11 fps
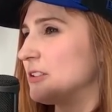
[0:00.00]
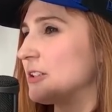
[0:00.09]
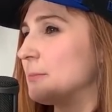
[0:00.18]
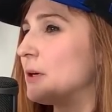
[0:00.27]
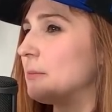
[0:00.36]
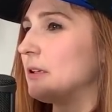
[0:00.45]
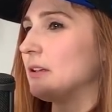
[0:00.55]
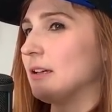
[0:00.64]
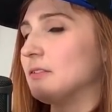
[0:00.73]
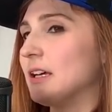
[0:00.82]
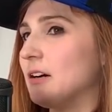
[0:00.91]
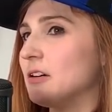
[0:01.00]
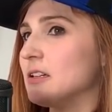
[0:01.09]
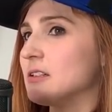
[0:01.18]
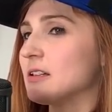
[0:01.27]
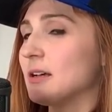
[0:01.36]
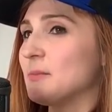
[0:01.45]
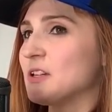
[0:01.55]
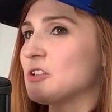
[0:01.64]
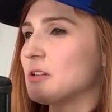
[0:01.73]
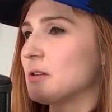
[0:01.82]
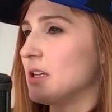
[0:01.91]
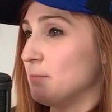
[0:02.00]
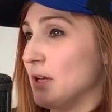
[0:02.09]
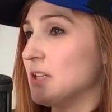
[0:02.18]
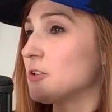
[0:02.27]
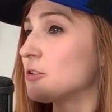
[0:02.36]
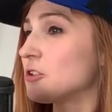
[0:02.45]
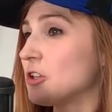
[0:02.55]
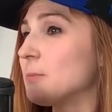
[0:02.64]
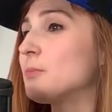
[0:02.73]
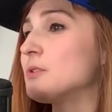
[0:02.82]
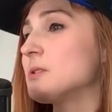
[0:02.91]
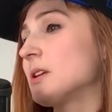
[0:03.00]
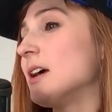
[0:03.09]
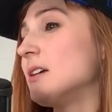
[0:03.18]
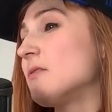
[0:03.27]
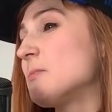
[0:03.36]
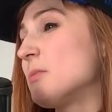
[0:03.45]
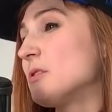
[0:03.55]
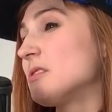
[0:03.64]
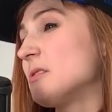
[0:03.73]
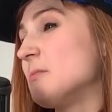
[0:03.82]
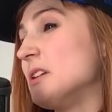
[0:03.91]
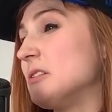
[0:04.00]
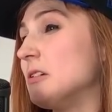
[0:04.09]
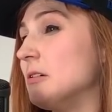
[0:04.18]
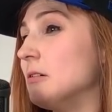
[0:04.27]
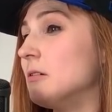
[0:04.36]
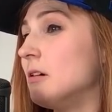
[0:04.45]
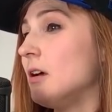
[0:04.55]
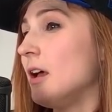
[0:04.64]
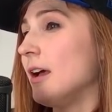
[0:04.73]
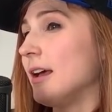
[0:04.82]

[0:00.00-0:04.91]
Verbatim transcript: which I probably left out, is I mentioned mentorship was mm-hmm. kind of important to me too. Yep.